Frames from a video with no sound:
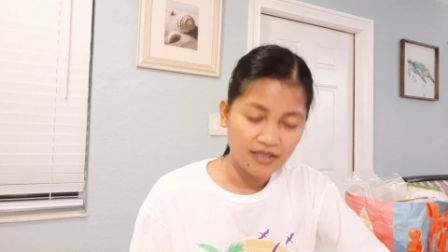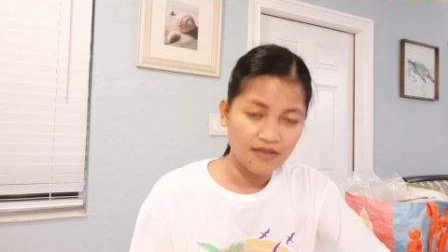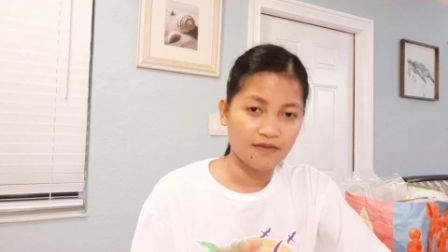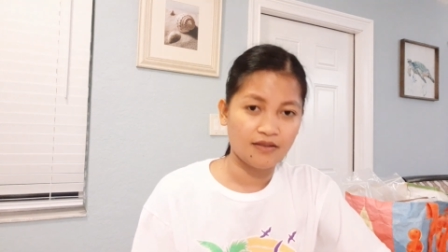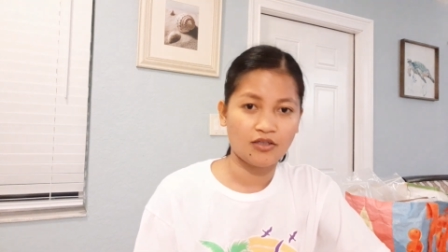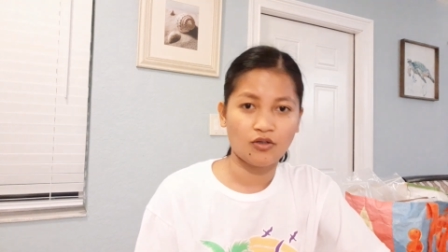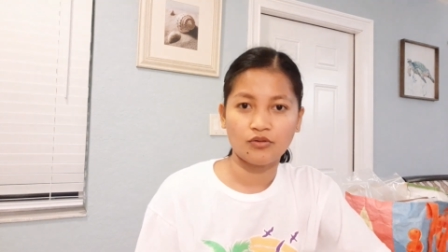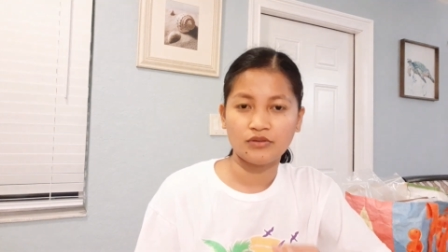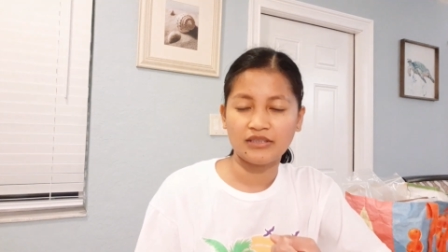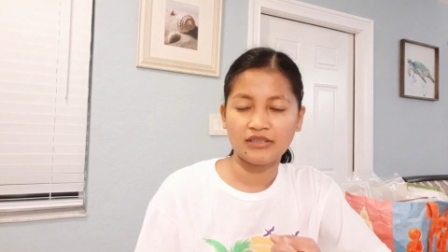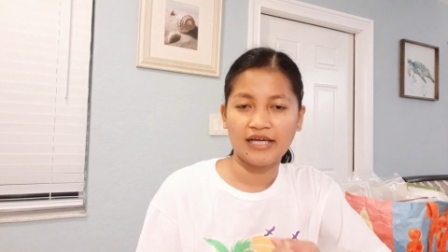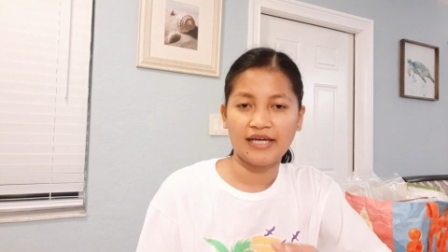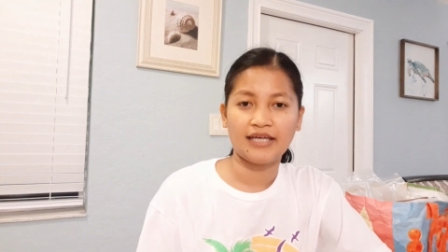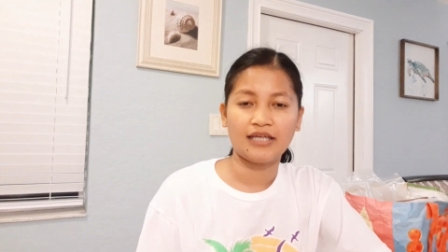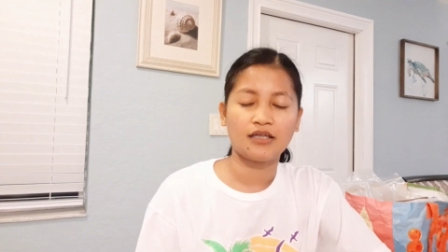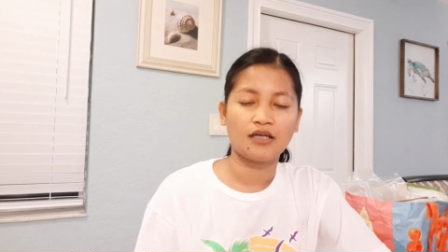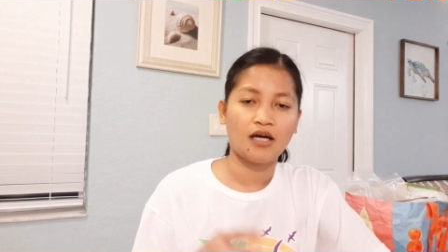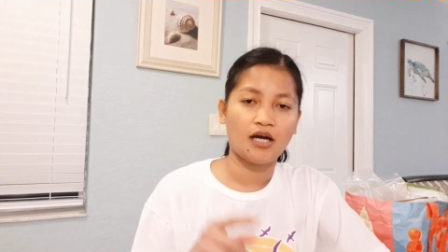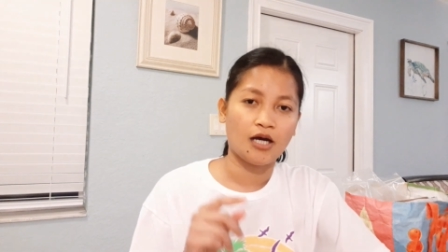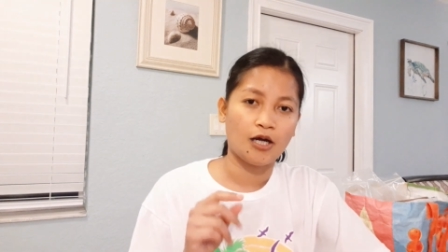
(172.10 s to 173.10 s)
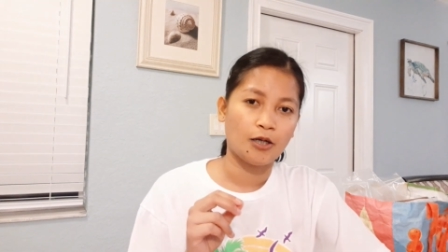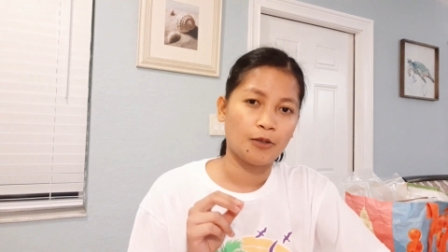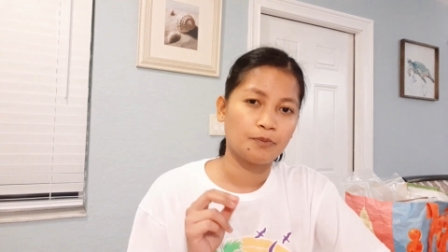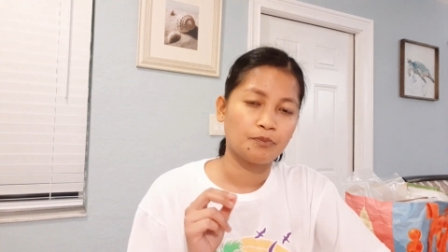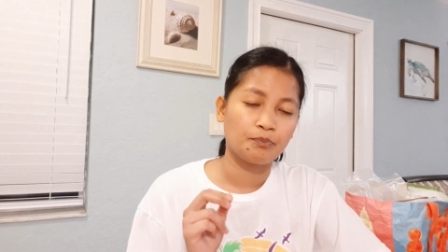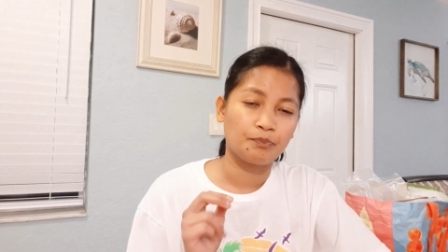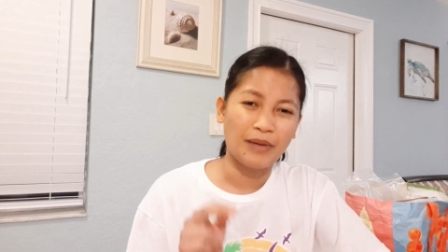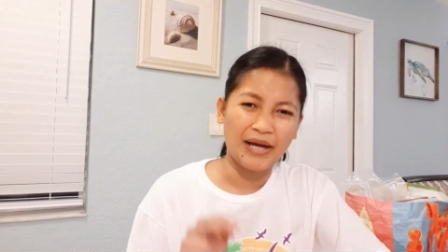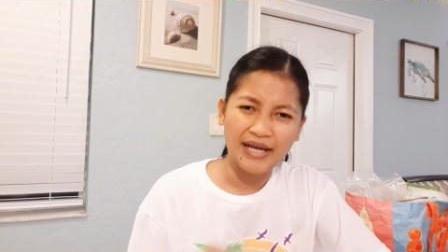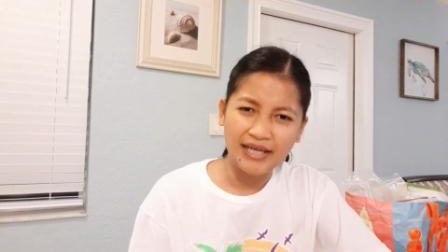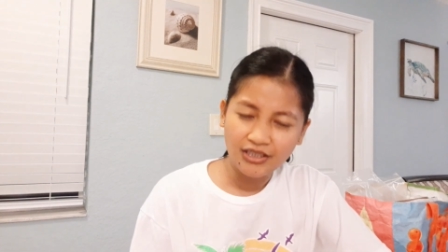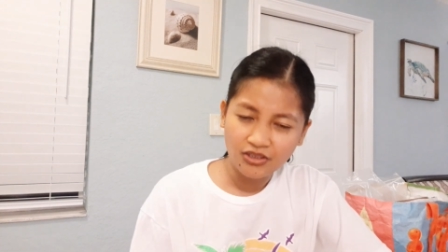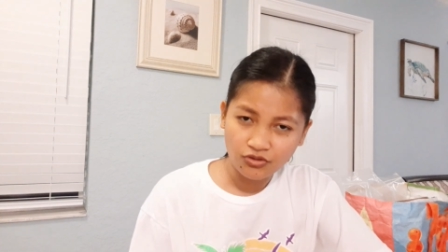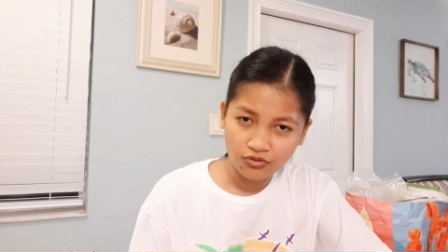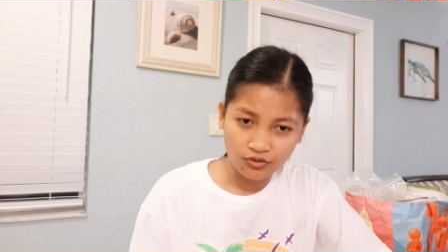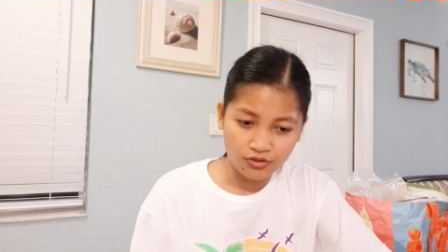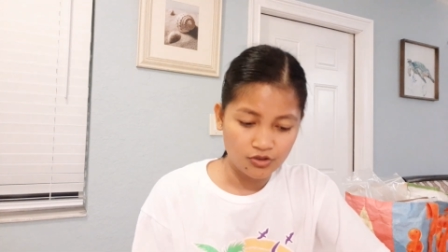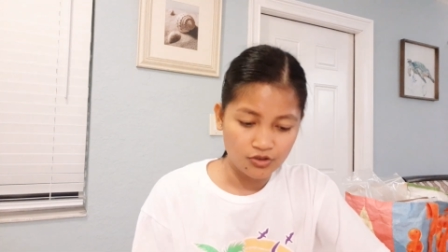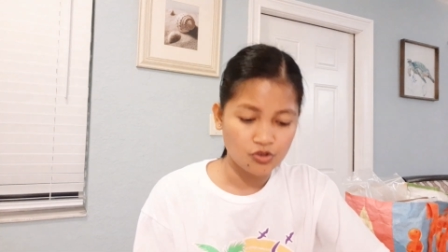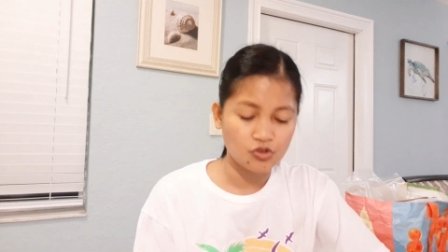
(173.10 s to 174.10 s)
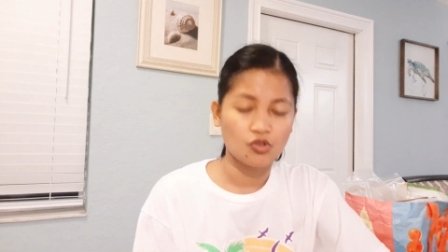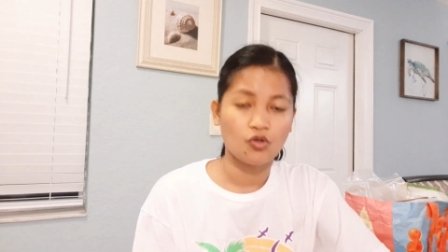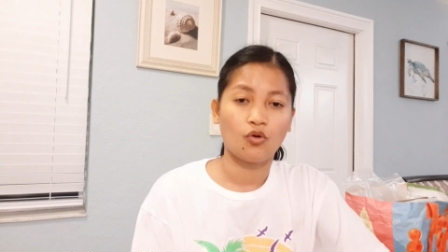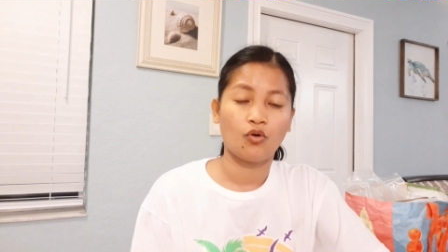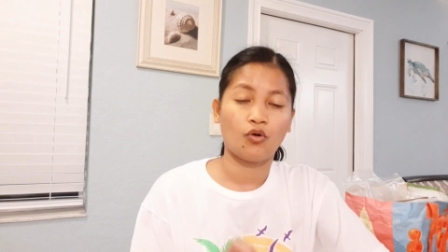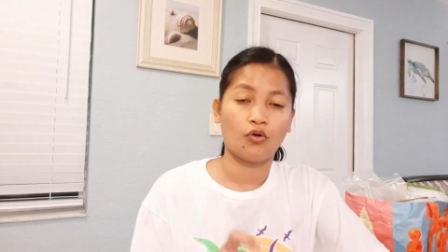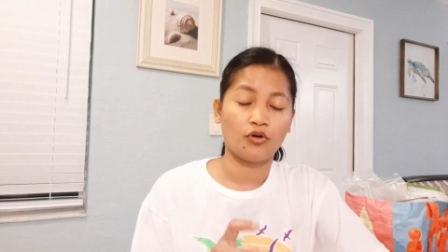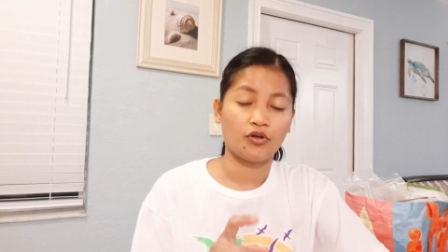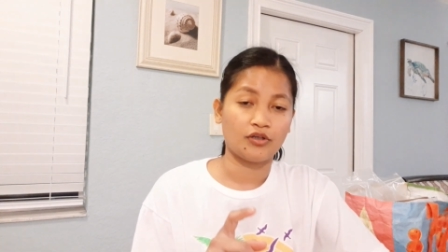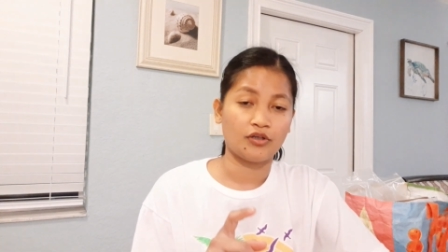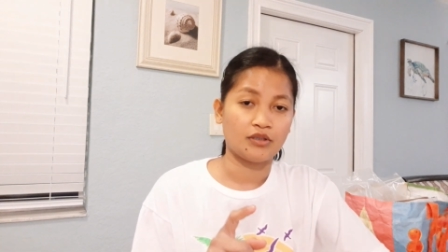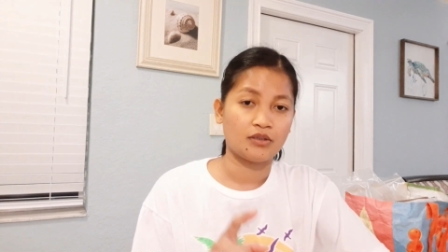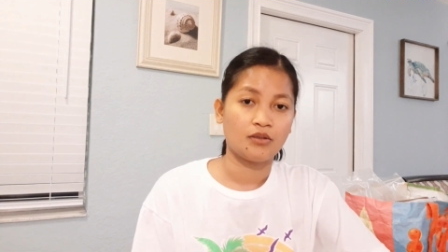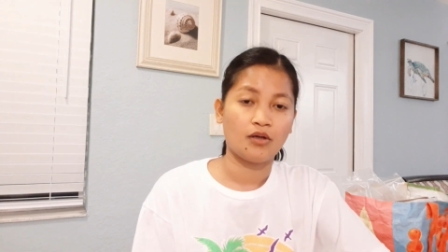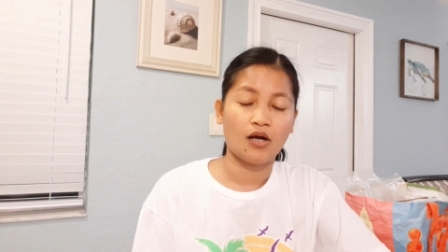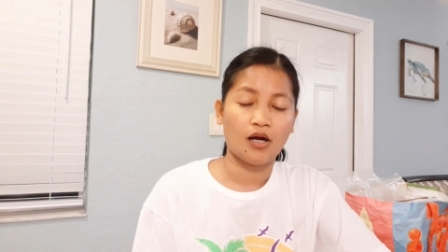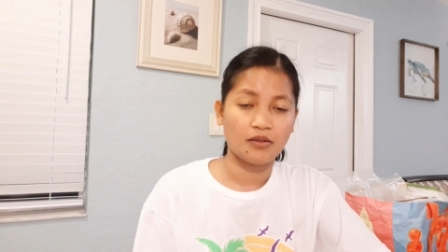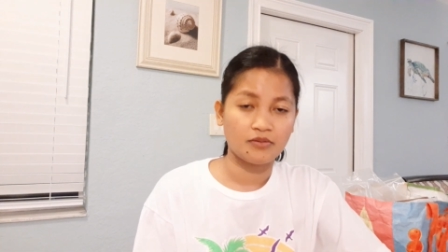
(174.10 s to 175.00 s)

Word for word: They don't like um, binders or